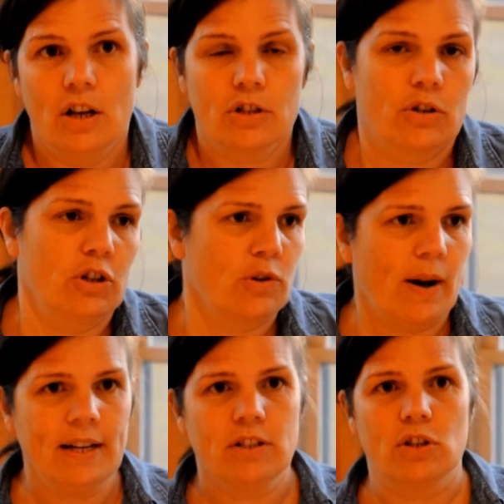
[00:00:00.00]
So you're
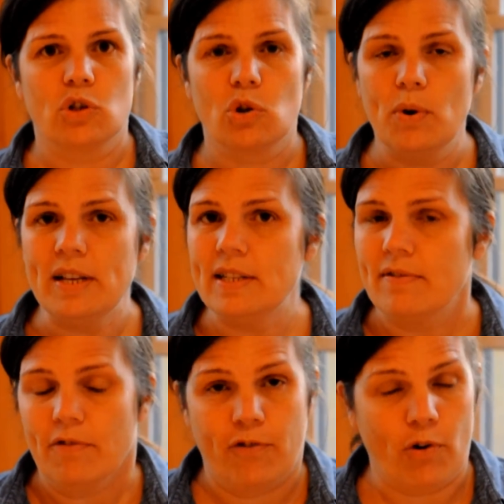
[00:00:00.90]
trying to squeeze
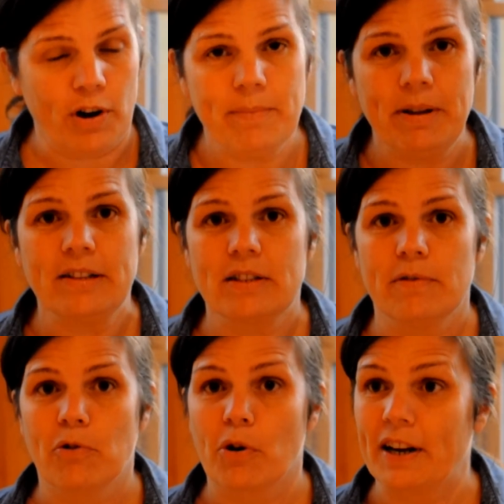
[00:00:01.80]
40 minutes
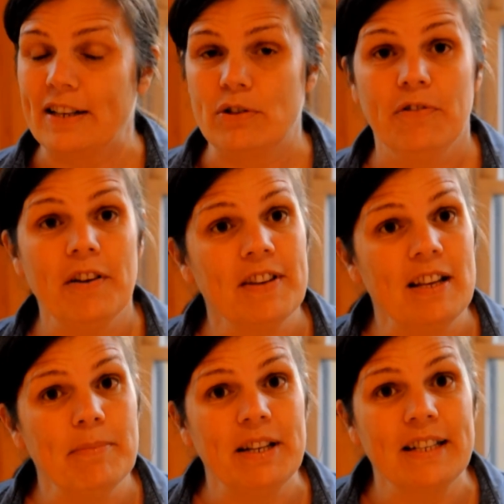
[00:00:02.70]
of work into 15
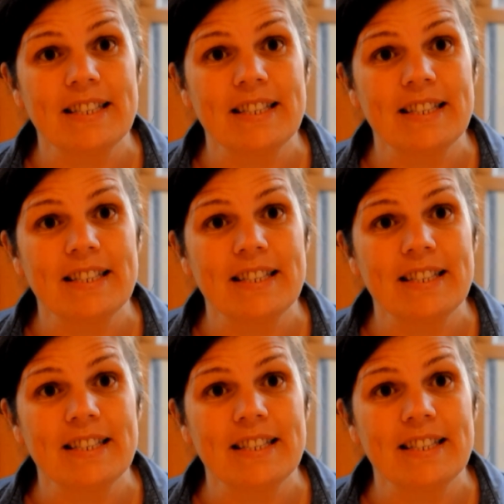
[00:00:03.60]
minutes,